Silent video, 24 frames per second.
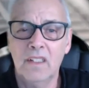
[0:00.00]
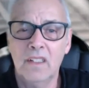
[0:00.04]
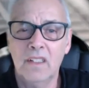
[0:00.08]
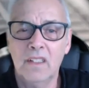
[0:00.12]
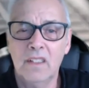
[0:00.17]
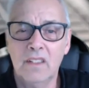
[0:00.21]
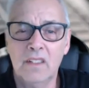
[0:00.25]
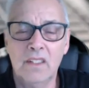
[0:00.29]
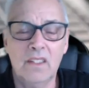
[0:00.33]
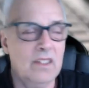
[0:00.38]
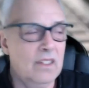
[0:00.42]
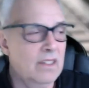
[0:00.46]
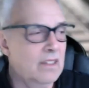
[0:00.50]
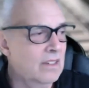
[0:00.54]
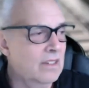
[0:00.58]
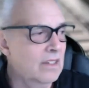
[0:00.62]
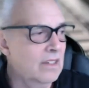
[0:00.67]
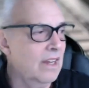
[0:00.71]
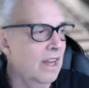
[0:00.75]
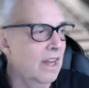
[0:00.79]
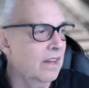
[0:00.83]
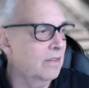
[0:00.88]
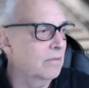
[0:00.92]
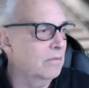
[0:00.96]
She's she,
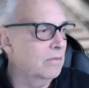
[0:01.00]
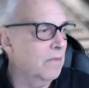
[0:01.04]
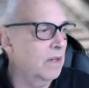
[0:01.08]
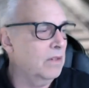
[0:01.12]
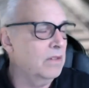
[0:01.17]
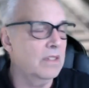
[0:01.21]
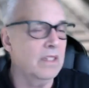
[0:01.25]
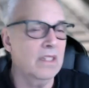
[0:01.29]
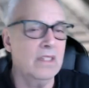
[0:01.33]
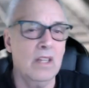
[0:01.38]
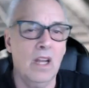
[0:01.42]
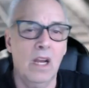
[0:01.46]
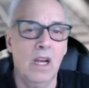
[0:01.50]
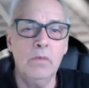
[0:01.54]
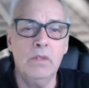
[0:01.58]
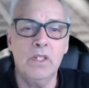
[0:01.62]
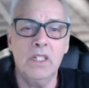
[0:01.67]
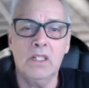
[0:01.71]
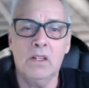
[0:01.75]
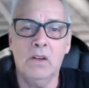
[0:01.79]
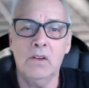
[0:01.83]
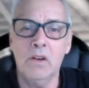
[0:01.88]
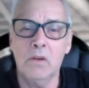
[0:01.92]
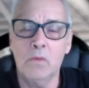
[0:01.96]
eh, most of the time she's
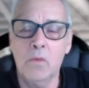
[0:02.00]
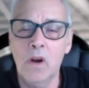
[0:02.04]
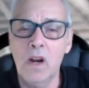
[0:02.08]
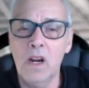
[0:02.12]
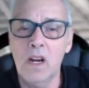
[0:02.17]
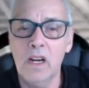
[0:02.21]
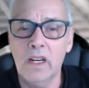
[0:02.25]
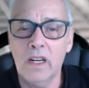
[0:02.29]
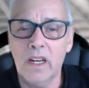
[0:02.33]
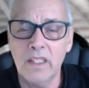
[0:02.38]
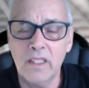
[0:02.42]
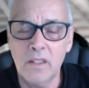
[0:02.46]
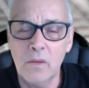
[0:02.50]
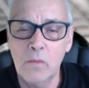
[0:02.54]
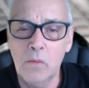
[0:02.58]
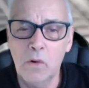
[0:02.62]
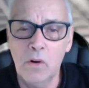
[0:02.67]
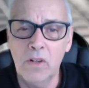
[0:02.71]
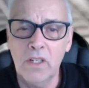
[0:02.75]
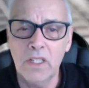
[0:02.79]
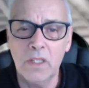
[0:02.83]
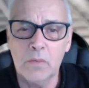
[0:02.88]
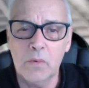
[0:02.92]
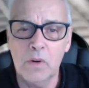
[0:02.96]
going to work as a
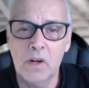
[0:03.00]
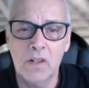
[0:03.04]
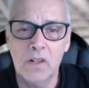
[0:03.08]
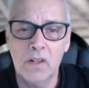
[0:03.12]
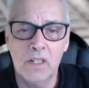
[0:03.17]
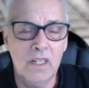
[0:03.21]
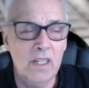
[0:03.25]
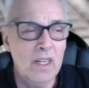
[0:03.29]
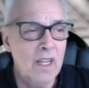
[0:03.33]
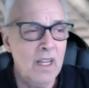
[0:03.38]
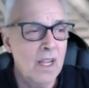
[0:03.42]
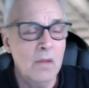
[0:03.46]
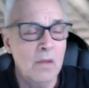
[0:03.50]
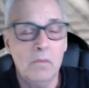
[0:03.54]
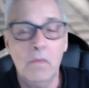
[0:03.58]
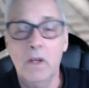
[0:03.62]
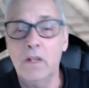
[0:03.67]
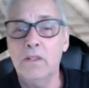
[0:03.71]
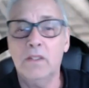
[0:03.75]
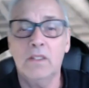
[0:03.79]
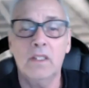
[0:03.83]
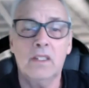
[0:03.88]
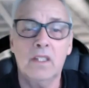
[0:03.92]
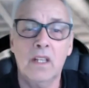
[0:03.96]
mortgage broker.
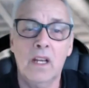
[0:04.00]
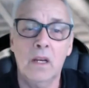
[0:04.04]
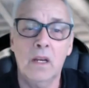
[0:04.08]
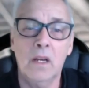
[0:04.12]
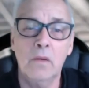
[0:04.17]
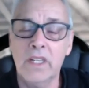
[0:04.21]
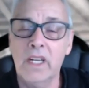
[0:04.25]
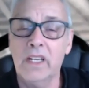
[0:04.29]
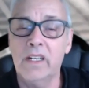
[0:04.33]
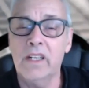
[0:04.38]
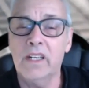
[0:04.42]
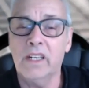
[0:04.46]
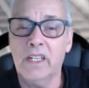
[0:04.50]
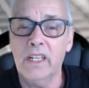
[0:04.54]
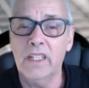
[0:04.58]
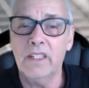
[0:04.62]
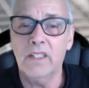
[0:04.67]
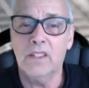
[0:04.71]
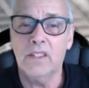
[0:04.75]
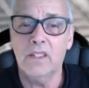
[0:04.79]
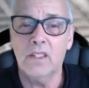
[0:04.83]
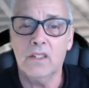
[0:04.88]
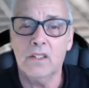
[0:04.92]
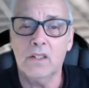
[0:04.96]
Most of the time she's taking her kids
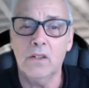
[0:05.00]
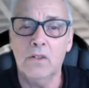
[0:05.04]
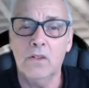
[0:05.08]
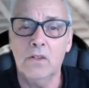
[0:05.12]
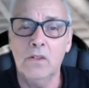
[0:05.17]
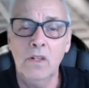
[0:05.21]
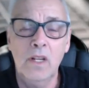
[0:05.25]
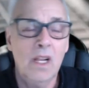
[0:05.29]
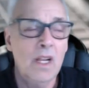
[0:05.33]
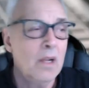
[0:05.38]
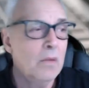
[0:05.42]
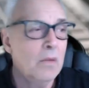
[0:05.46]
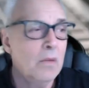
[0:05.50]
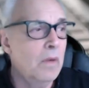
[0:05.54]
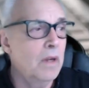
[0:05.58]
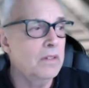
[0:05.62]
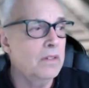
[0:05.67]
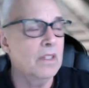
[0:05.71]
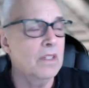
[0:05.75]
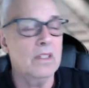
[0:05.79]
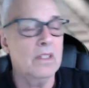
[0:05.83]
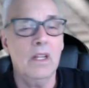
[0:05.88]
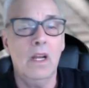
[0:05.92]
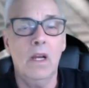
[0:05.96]
to school. Most
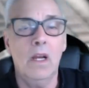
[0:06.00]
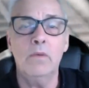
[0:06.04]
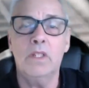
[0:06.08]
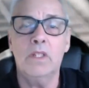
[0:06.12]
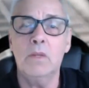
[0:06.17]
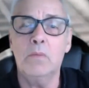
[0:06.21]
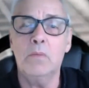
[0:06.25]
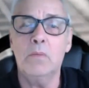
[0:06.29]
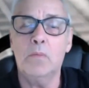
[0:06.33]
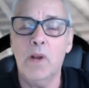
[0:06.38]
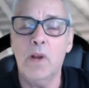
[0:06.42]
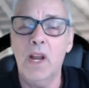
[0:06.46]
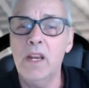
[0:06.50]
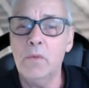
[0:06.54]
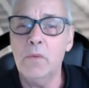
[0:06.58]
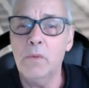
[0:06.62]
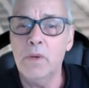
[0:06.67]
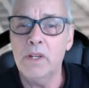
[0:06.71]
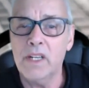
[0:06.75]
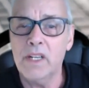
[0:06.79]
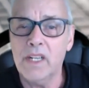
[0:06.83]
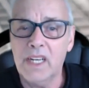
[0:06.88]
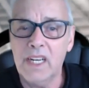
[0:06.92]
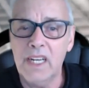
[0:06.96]
of the time she's playing with
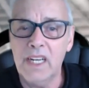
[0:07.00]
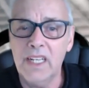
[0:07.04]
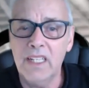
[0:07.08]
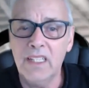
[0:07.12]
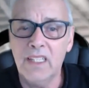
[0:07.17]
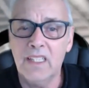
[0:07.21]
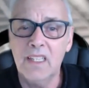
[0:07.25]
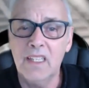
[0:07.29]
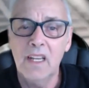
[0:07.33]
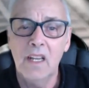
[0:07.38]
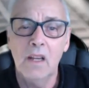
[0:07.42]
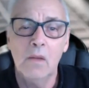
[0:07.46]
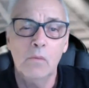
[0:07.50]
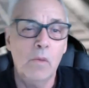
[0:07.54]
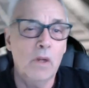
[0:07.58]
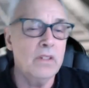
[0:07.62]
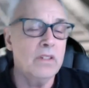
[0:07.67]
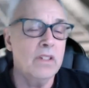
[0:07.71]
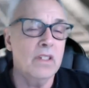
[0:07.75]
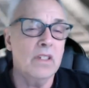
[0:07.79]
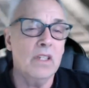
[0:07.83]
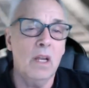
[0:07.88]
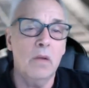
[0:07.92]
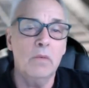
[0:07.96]
her kids. Most
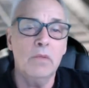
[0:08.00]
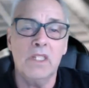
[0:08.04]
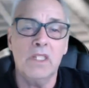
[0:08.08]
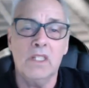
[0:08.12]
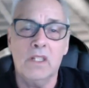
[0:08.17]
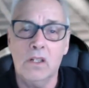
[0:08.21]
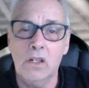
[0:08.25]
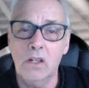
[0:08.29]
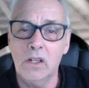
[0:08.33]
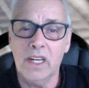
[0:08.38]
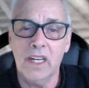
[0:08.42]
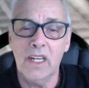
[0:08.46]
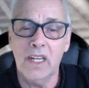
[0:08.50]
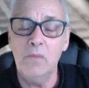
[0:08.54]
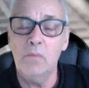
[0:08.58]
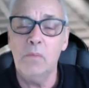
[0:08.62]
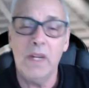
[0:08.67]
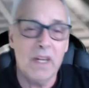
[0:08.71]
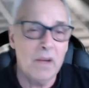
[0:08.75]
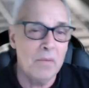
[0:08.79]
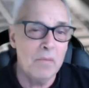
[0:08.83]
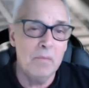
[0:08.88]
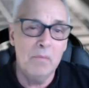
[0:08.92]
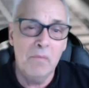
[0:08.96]
of the time she's cooking,
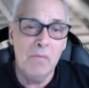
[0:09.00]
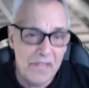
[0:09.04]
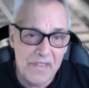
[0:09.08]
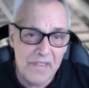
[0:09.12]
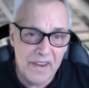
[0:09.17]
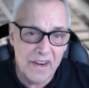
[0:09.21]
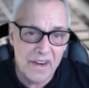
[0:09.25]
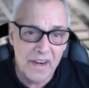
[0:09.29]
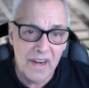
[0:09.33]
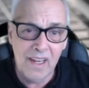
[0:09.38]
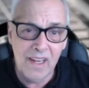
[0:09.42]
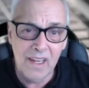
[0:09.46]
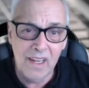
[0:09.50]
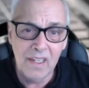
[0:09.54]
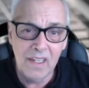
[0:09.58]
being a mother.